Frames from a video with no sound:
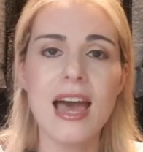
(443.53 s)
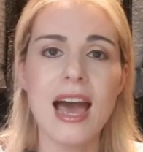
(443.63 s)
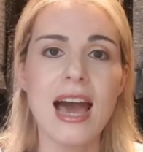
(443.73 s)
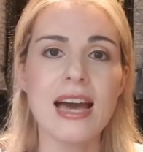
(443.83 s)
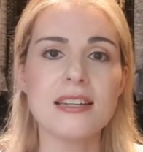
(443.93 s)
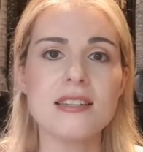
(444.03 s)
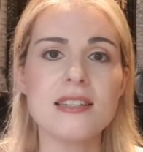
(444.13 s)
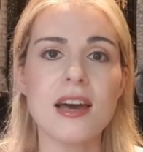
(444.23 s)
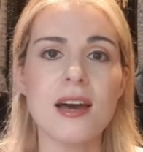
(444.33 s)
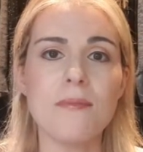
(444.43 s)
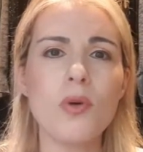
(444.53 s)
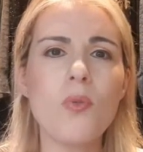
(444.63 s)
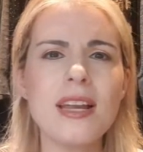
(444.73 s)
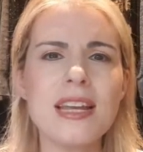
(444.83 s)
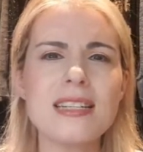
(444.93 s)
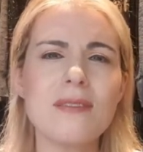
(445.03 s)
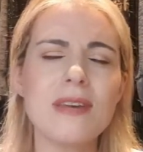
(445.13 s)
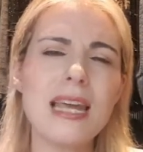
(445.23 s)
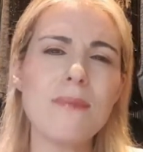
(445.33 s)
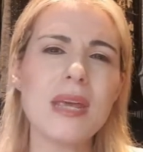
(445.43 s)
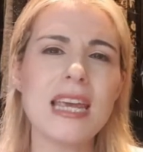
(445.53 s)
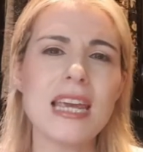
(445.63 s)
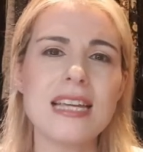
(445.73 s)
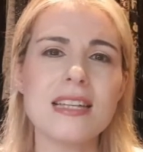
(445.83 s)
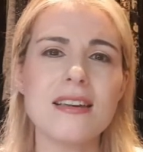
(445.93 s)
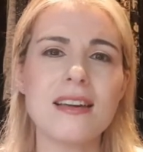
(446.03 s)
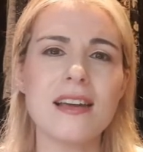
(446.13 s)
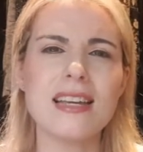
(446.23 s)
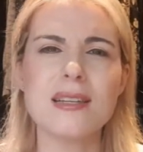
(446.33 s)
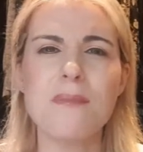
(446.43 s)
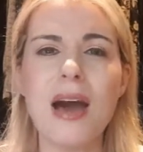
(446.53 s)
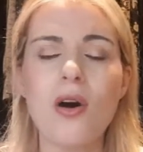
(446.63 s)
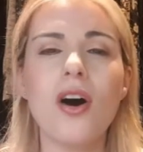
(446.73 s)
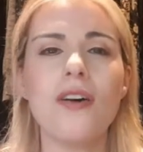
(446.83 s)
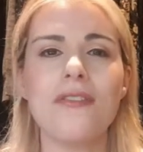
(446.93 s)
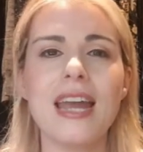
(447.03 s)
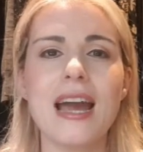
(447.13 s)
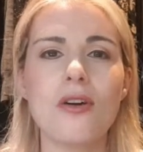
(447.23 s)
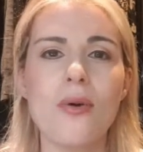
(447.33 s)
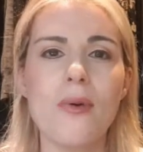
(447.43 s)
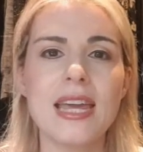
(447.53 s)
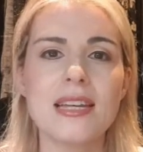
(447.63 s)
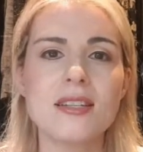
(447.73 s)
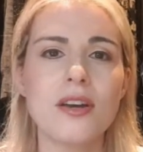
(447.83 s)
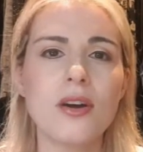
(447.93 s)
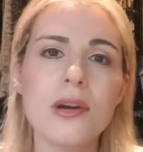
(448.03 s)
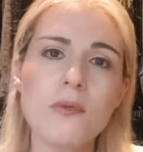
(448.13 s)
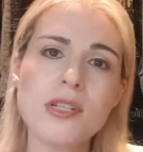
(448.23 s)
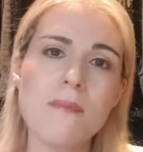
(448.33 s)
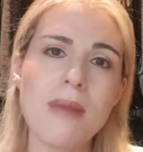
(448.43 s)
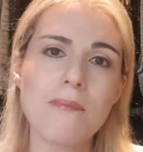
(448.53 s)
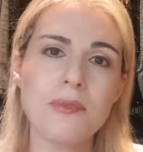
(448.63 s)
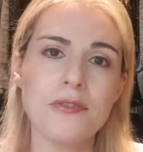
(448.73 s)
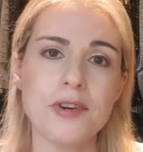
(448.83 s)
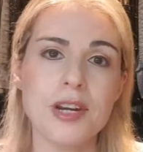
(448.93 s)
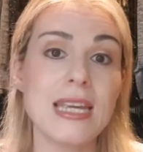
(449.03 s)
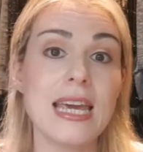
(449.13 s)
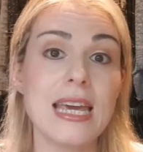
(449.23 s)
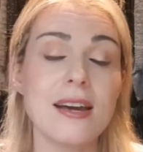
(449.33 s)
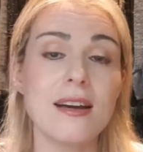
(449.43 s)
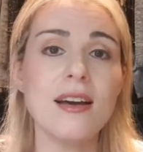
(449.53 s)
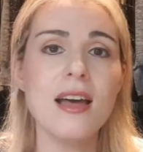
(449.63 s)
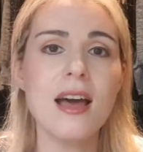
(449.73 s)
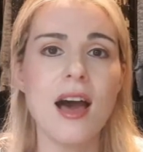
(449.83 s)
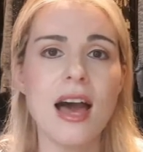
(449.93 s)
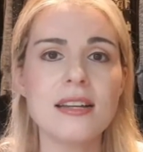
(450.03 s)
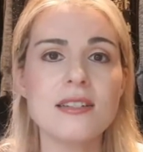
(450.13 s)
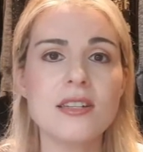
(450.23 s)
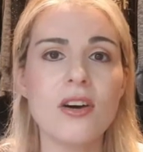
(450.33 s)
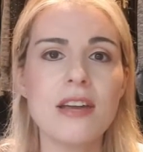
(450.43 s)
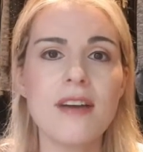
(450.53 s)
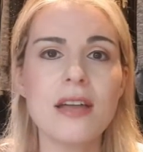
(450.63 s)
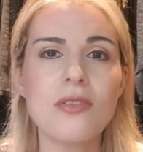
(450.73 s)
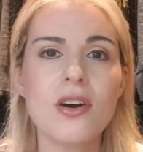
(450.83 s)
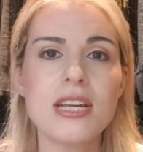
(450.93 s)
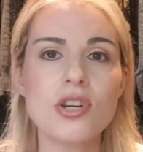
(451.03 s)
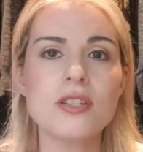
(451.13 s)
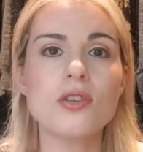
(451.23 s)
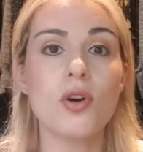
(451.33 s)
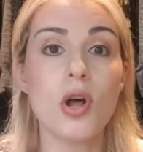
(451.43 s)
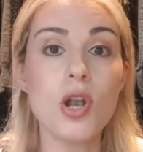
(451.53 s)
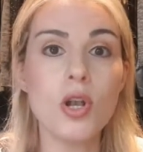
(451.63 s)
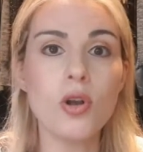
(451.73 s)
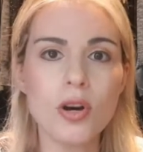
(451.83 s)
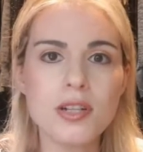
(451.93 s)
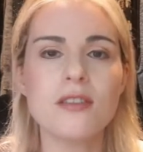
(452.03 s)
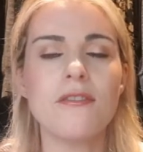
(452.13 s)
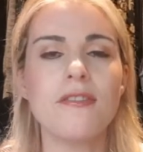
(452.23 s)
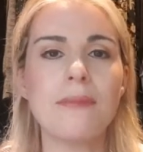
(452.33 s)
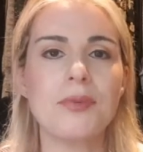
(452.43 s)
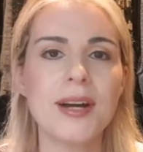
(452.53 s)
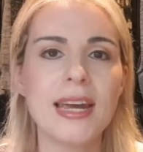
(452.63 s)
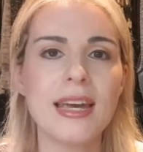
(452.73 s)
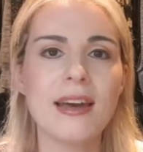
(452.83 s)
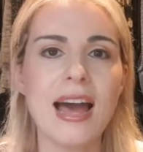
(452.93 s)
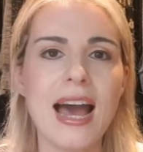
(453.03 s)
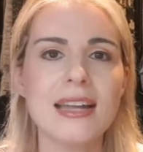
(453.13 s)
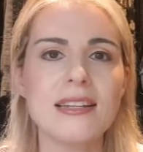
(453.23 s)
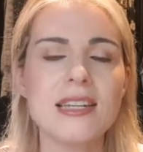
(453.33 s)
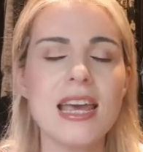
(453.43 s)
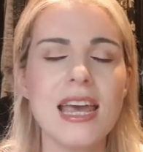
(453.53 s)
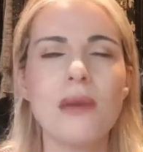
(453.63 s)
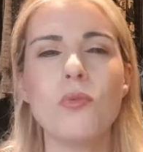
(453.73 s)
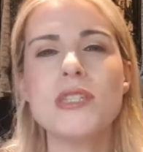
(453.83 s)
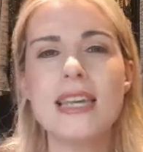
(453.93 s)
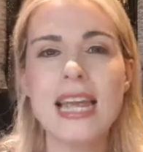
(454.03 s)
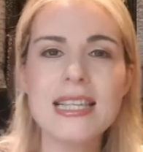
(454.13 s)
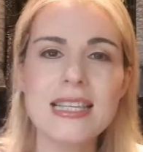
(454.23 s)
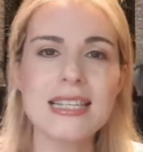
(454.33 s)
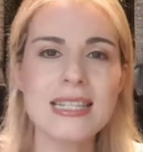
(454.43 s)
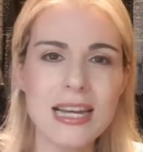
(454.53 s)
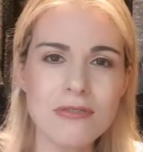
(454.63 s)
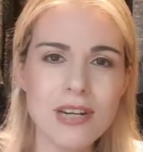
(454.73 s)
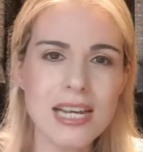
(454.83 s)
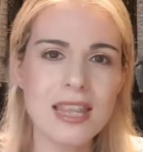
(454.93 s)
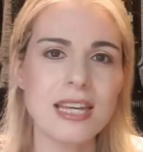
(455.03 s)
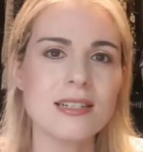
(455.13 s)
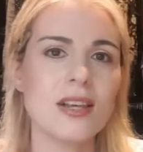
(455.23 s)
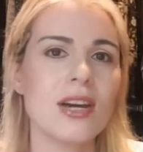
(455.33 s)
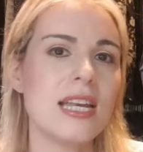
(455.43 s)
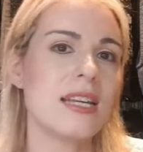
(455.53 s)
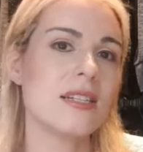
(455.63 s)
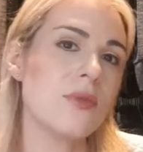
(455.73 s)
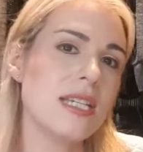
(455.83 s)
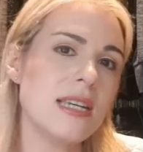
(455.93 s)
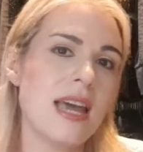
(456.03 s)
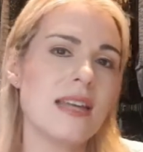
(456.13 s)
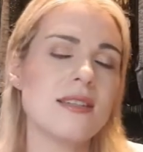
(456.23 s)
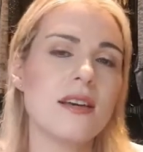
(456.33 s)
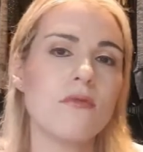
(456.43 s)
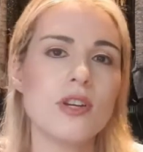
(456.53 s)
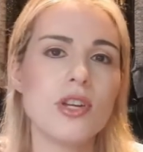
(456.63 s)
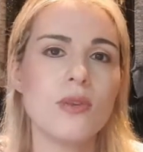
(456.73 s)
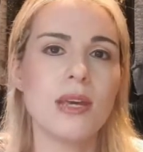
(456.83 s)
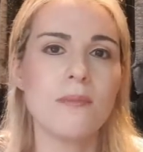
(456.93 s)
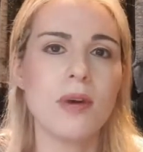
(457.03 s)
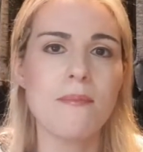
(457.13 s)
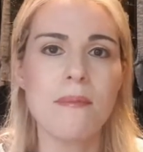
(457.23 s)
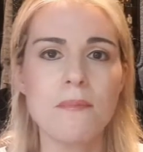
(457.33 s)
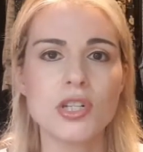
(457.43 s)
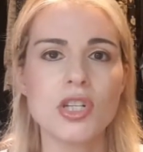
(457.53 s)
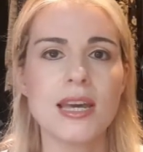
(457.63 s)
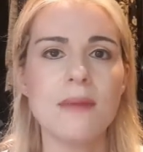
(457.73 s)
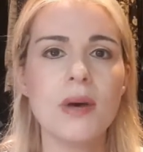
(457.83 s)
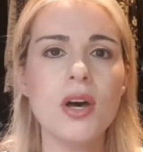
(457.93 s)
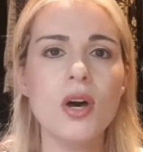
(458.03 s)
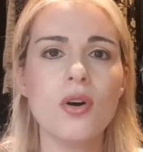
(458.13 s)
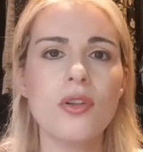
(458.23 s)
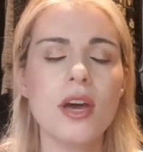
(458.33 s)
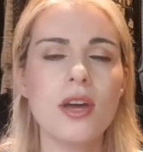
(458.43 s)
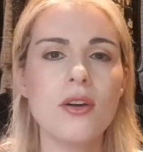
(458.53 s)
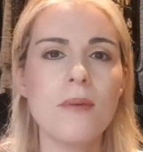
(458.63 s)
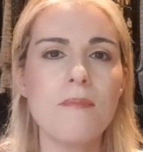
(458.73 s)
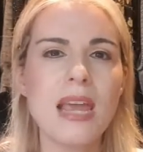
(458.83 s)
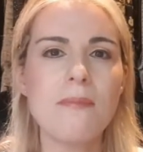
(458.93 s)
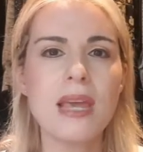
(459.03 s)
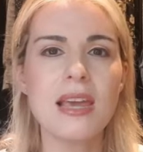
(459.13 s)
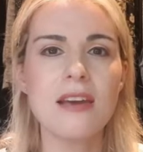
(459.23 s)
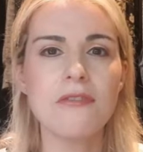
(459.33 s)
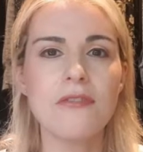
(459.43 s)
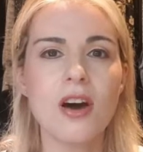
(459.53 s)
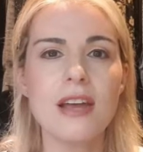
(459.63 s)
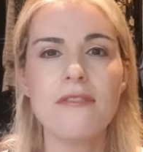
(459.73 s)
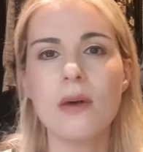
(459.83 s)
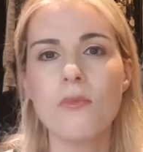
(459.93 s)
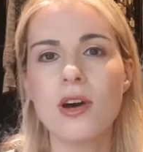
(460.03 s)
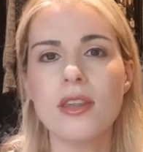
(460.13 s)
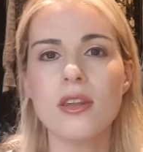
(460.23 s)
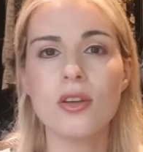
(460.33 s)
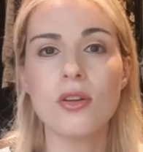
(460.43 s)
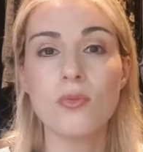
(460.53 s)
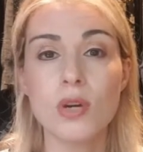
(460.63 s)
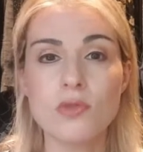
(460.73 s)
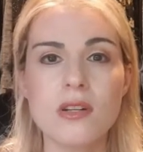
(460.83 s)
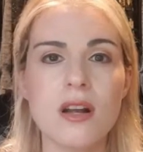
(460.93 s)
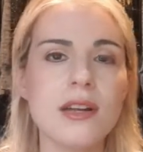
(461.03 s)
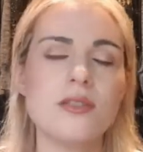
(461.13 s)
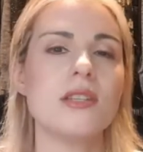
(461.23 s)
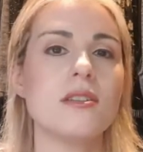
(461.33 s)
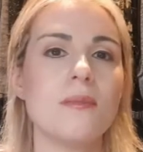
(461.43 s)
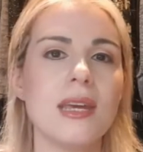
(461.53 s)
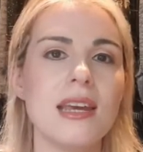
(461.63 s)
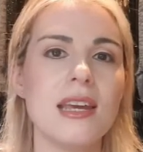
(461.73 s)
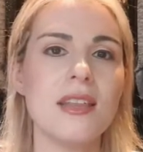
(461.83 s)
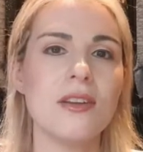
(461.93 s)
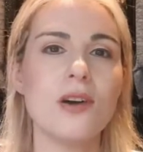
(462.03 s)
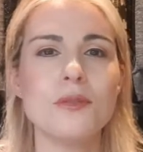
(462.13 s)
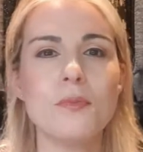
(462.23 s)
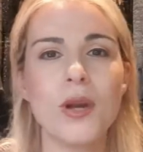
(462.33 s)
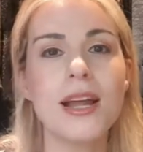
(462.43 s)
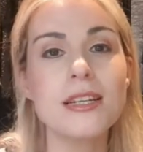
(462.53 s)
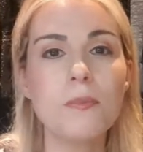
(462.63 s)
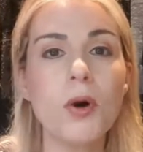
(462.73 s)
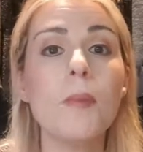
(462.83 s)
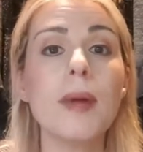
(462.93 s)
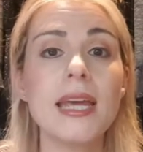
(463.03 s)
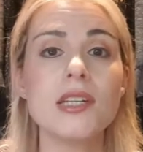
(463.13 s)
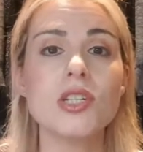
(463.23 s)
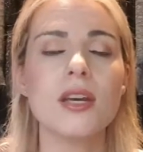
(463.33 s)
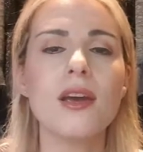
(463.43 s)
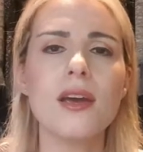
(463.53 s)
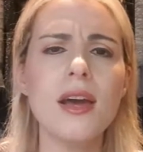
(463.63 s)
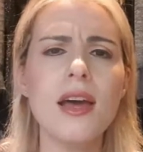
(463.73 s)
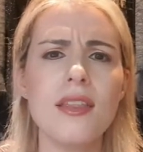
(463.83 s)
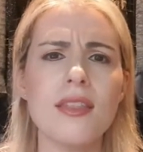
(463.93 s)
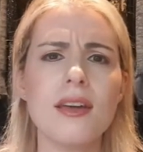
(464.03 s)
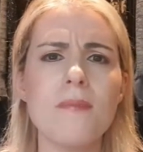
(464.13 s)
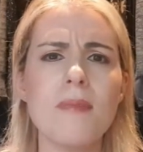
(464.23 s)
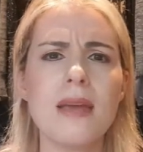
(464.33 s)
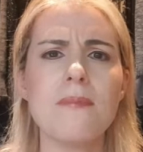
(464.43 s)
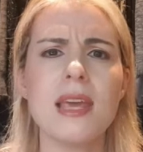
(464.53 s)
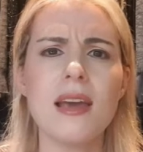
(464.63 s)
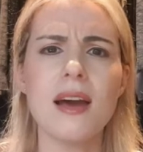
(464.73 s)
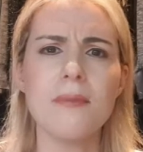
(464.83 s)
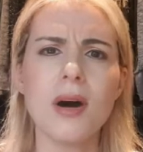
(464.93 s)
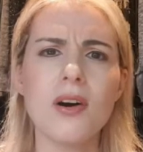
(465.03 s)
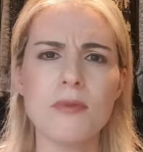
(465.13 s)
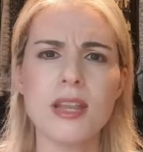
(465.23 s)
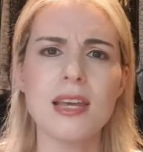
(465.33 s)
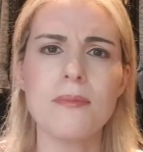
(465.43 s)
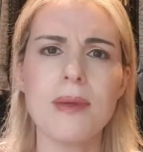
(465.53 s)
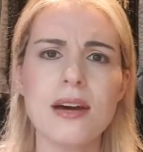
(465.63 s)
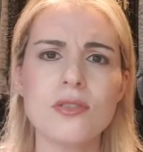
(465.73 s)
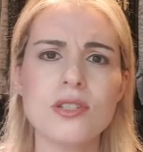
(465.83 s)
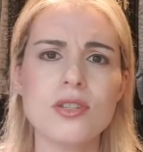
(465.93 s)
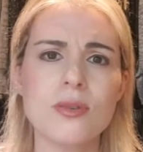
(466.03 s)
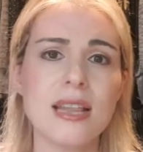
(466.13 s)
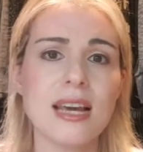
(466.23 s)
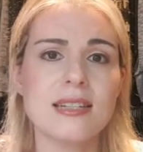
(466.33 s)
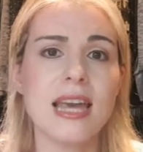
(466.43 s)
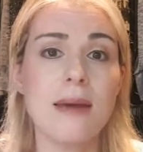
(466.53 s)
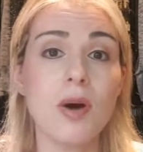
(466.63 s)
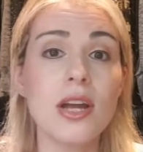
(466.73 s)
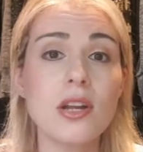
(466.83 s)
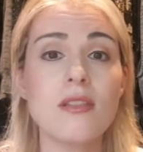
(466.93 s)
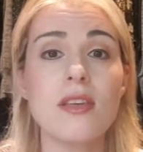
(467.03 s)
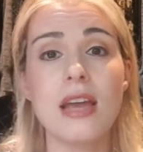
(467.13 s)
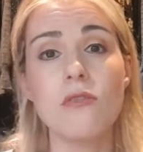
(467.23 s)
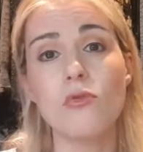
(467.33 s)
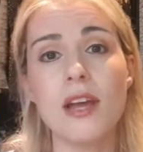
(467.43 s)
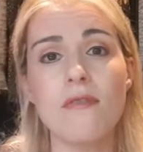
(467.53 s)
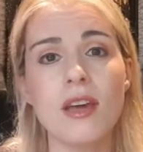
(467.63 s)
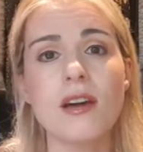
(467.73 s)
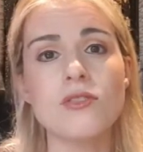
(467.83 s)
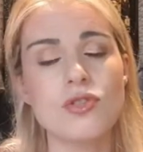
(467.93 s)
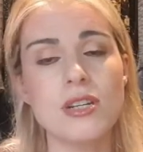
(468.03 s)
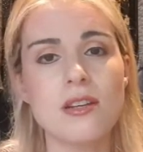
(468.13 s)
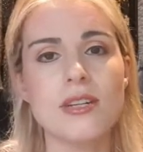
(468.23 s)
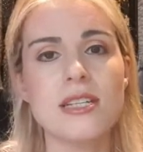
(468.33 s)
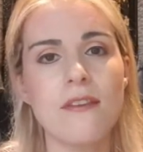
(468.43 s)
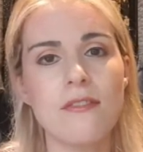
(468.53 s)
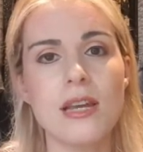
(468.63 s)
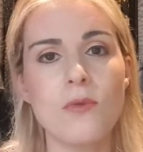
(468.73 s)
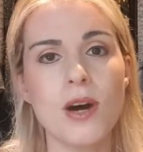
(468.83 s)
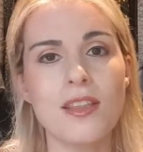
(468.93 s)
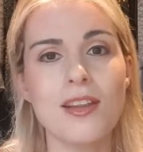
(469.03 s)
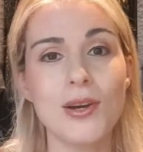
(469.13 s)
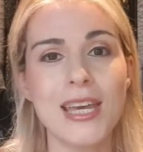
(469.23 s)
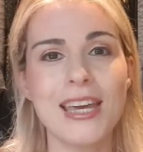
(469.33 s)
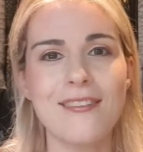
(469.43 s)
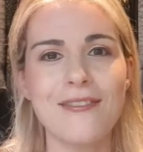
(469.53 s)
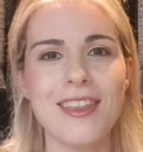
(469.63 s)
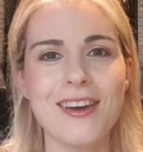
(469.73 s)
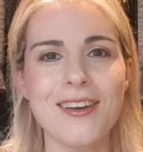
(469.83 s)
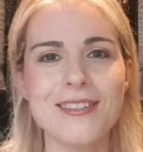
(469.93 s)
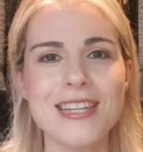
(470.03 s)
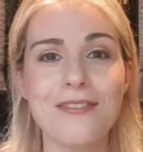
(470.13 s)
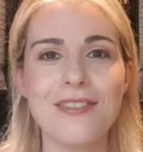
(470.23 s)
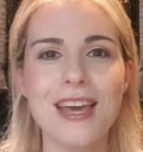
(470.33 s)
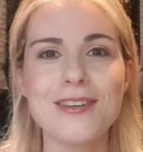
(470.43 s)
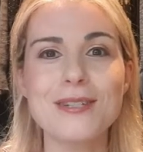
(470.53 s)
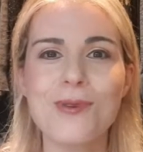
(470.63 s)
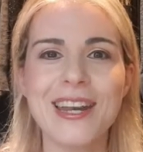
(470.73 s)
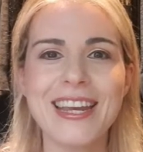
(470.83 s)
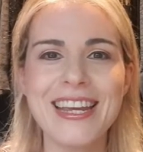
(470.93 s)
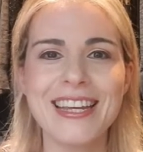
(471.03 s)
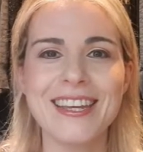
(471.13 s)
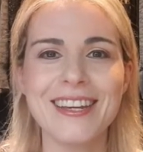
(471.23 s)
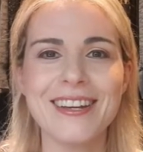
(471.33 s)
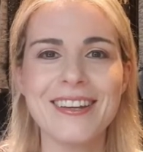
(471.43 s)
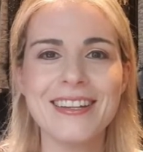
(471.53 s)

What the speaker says: And the one is near me is about half an hour away, so I was a member for a year, and I found that I just got a lot of fabric, and it wasn't necessarily things that I need, so I didn't end up renewing my membership. Although maybe if I found one which was closer to me that I was more likely to pop into, then maybe I would think about doing that again. But I know that they're all over the country, so it's definitely worth looking for those if there is one near you.